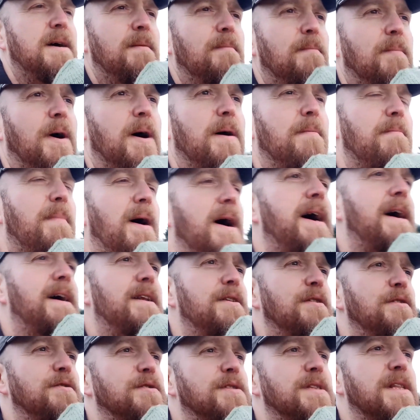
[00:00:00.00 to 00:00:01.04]
by a man
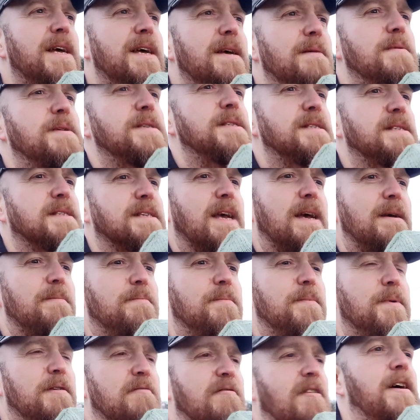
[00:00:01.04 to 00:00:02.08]
whose name is
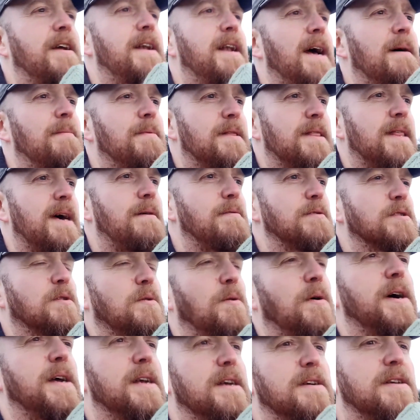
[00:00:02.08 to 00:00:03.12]
escaping me right now, but that was
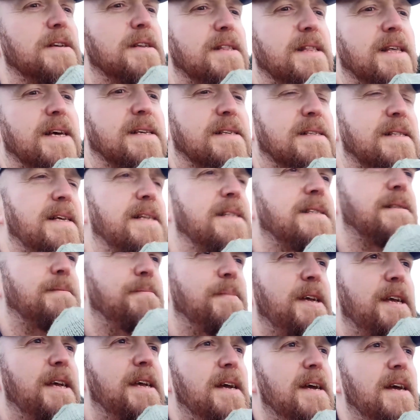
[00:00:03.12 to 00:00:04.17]
quite good, and that's led to
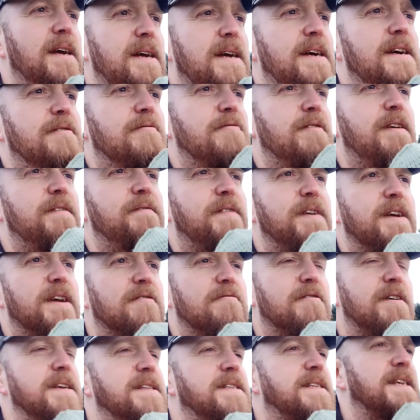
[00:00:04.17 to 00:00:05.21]
me
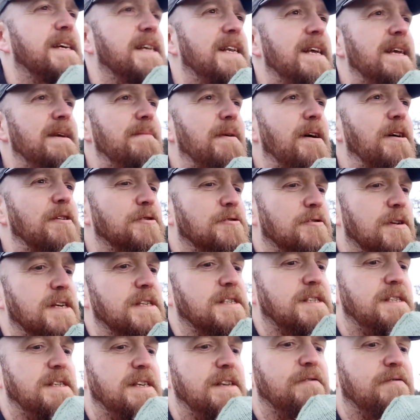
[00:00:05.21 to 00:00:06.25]
reinvigorating an email
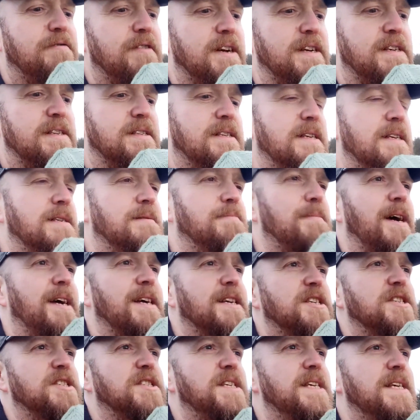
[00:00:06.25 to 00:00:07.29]
strategy for XStitch
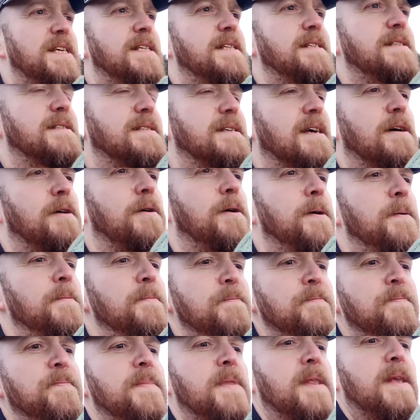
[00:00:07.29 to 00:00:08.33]
Magazine. So
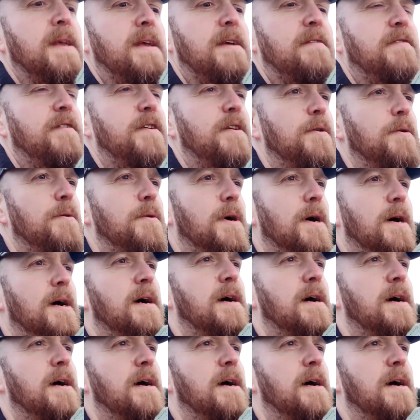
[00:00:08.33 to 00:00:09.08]
if you,